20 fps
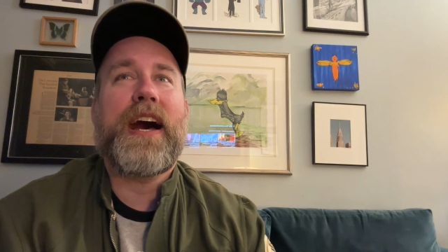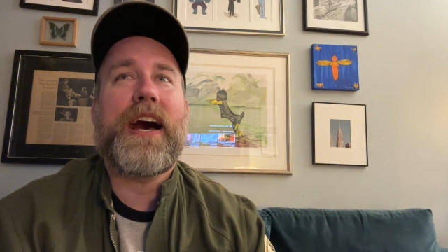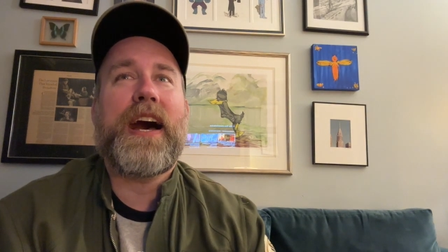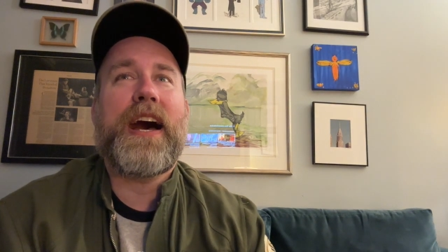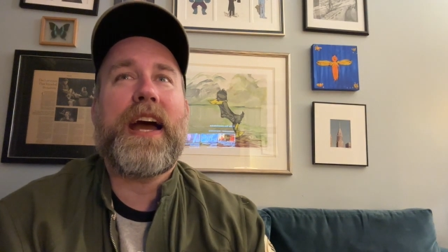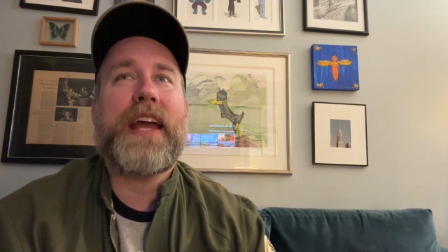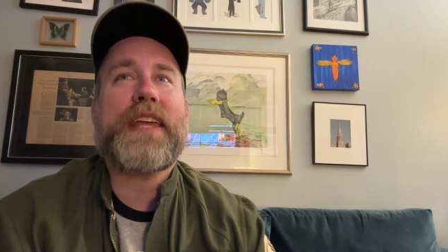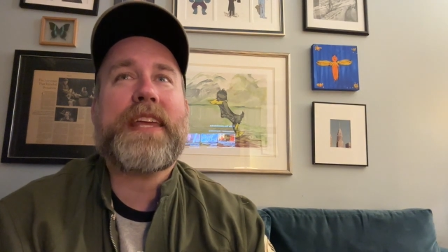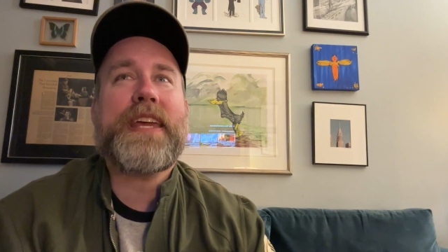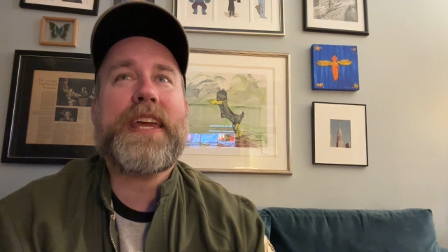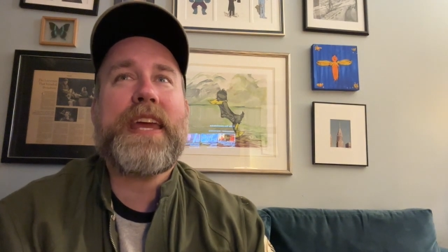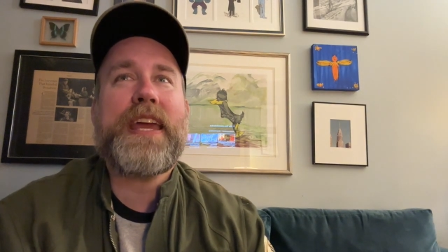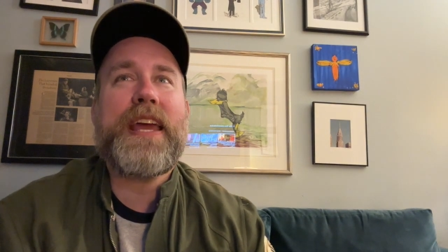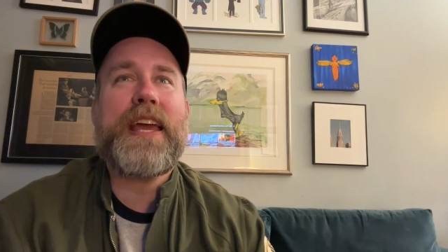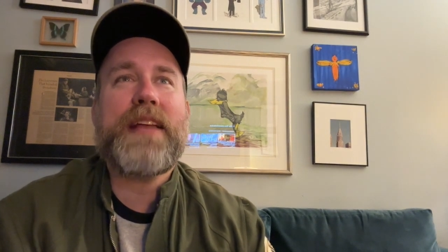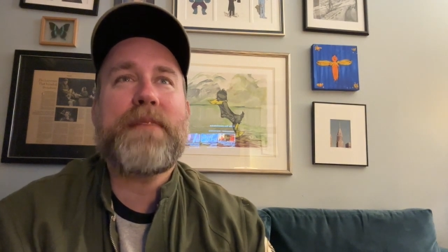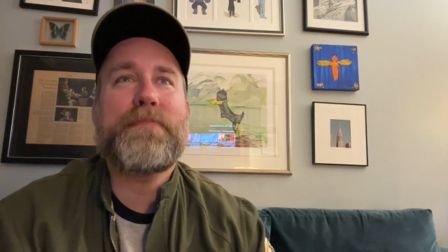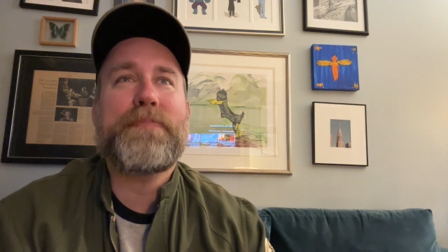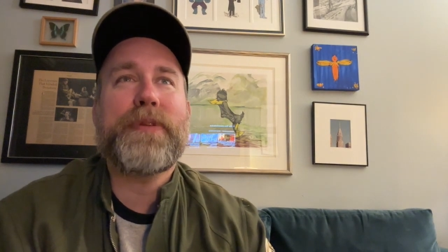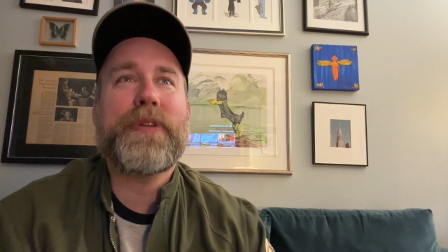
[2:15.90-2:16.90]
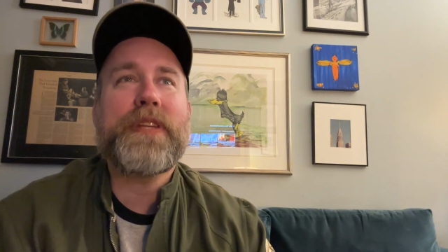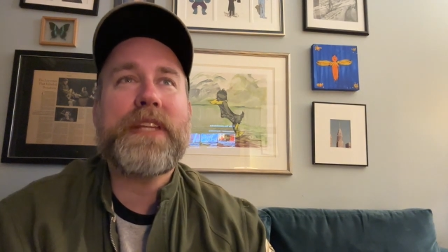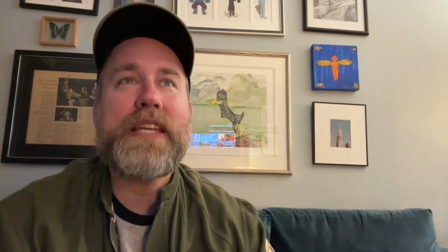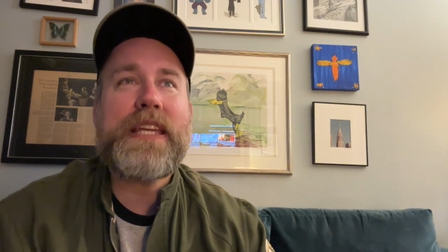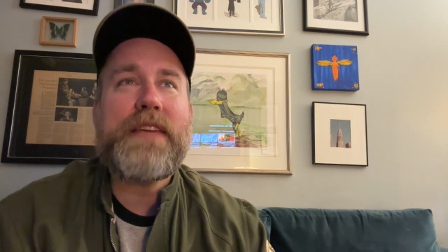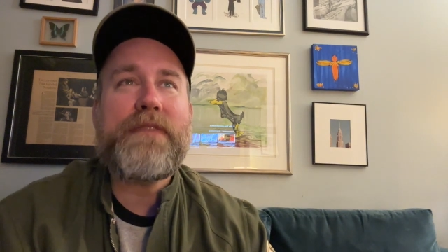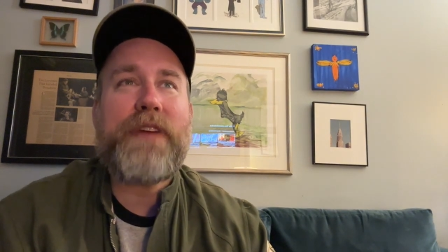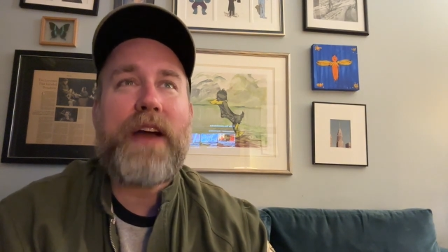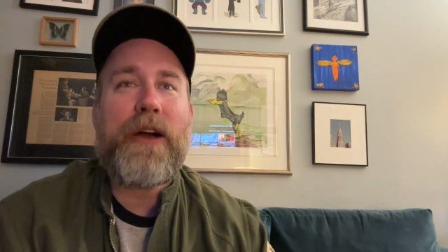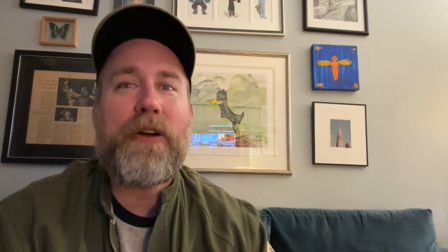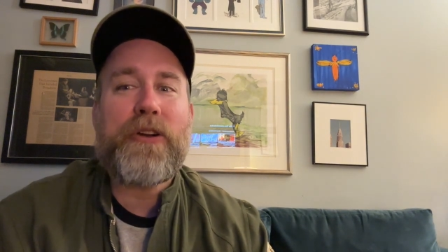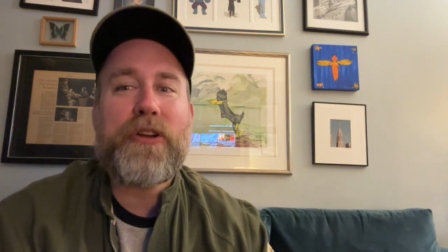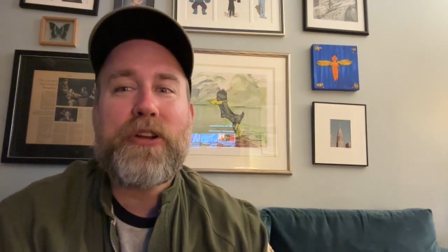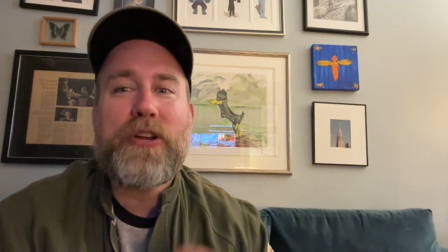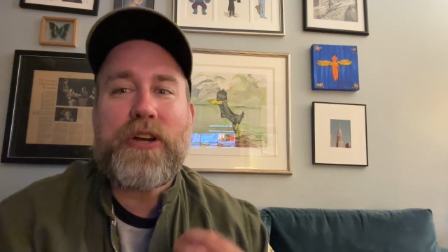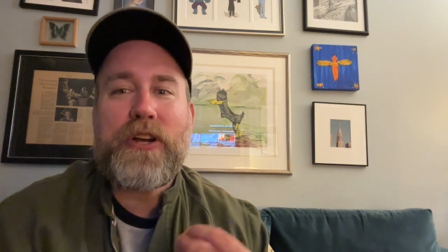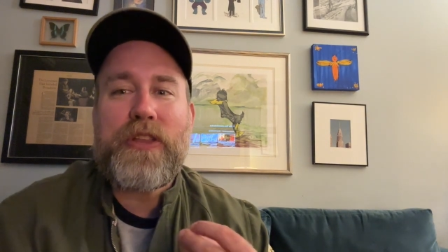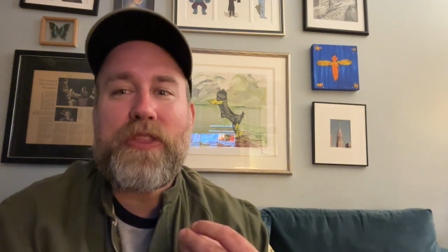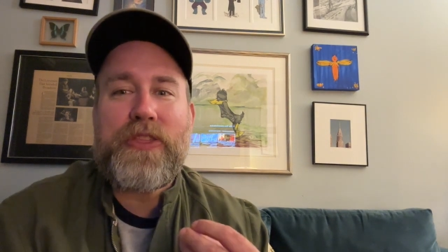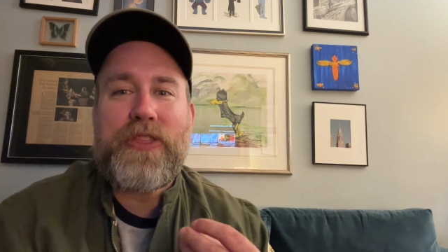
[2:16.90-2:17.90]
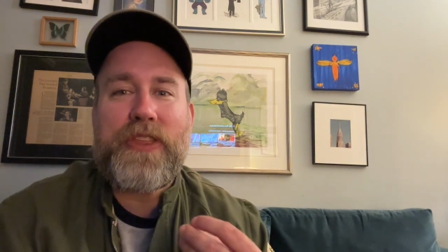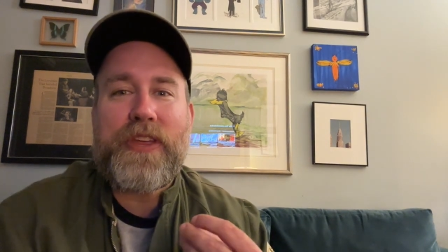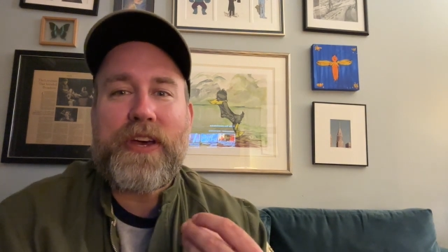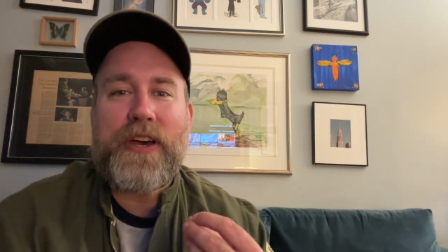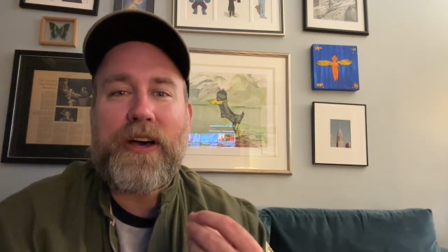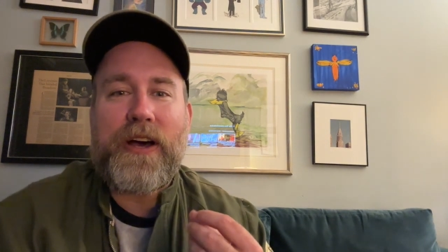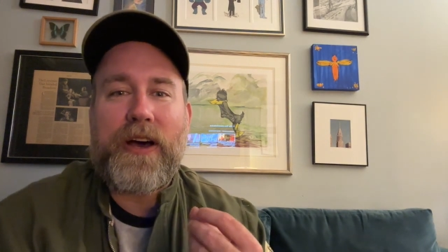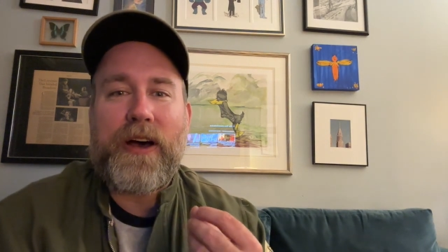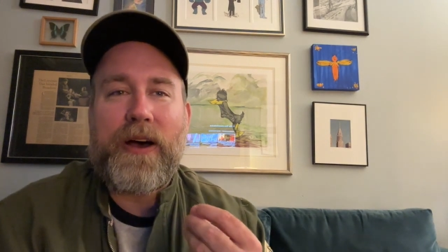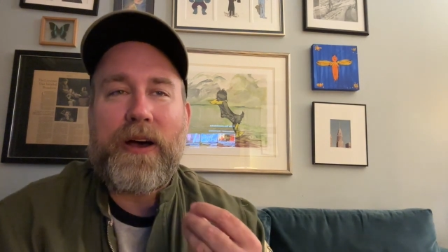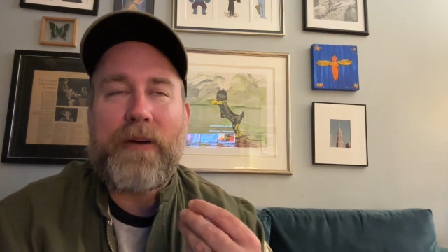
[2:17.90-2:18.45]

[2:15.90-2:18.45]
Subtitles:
I can't believe how good the